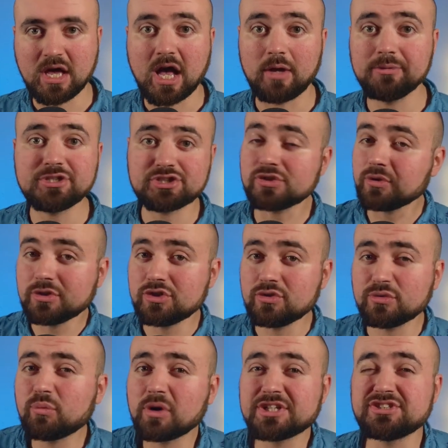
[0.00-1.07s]
I'll be showing you
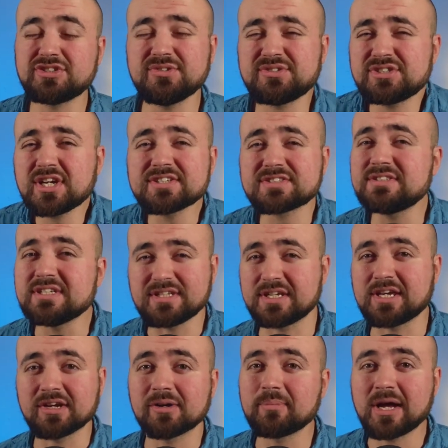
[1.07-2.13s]
the ones you just need to
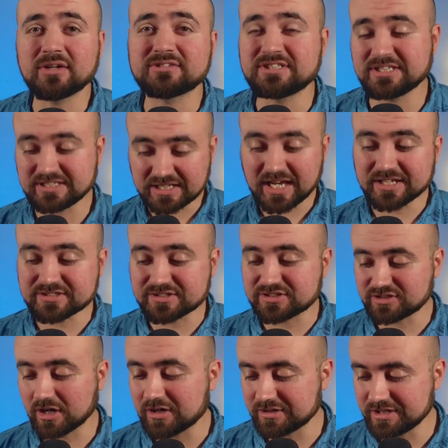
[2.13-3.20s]
care about to get
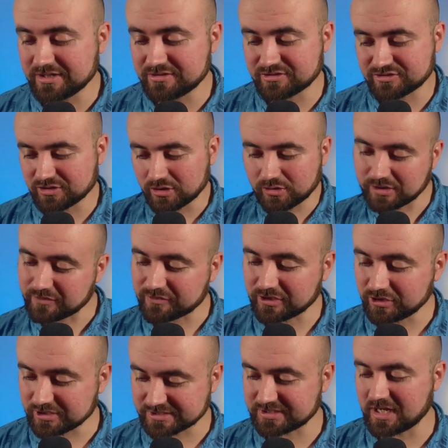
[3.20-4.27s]
started, so if it
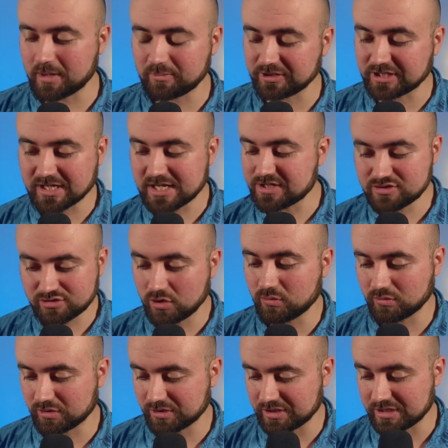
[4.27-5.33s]
looks complicated, don't
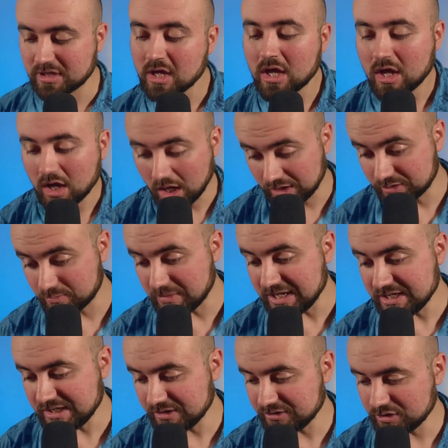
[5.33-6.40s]
worry. Uh, the
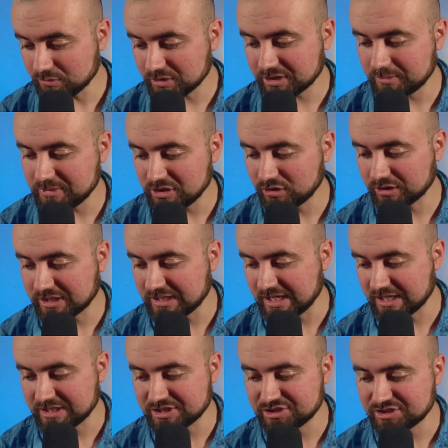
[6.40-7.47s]
main area we're gonna be looking
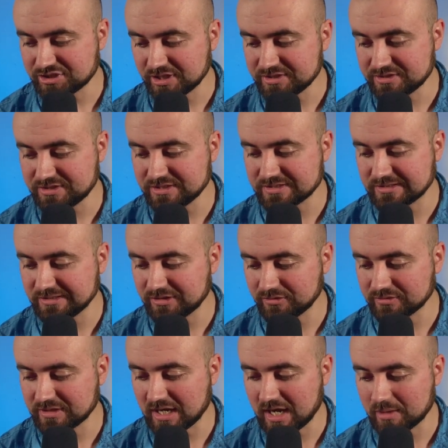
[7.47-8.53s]
at is just this little
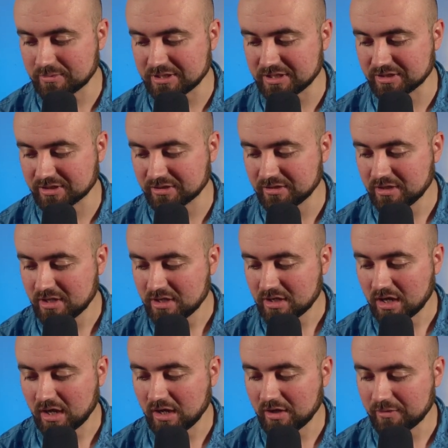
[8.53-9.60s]
knob here.
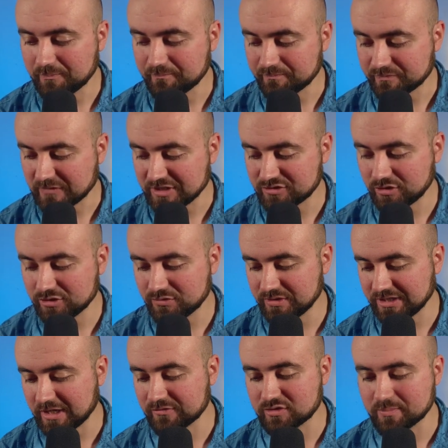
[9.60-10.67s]
Um, that's all you
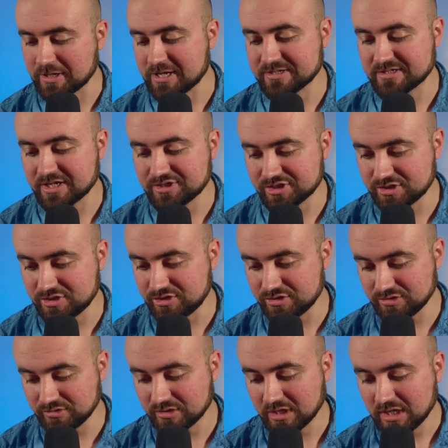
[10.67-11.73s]
really have to pay attention
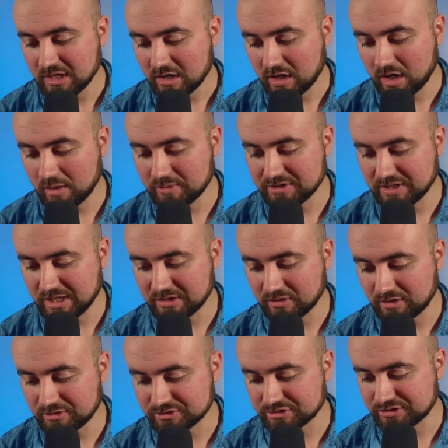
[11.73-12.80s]
to. Um, and then
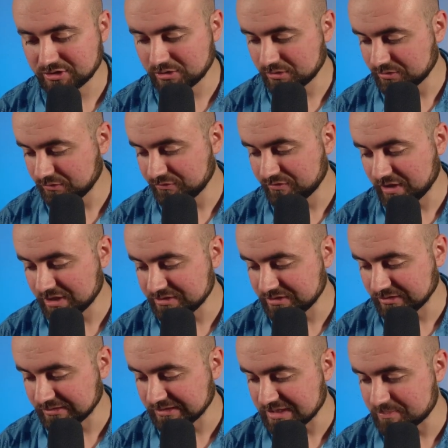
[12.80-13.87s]
also the
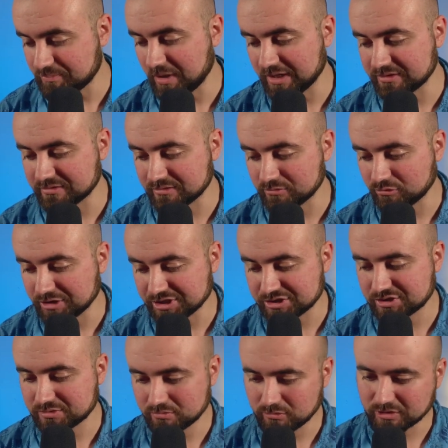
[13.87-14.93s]
delete button,
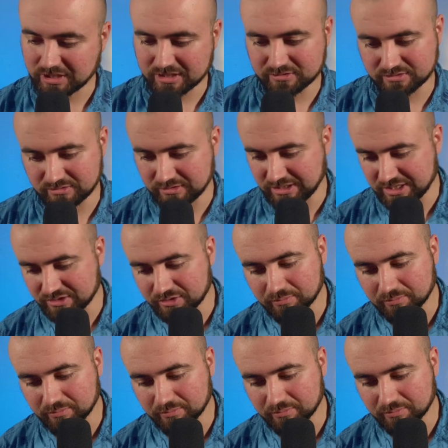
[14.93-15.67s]
which we'll get into later.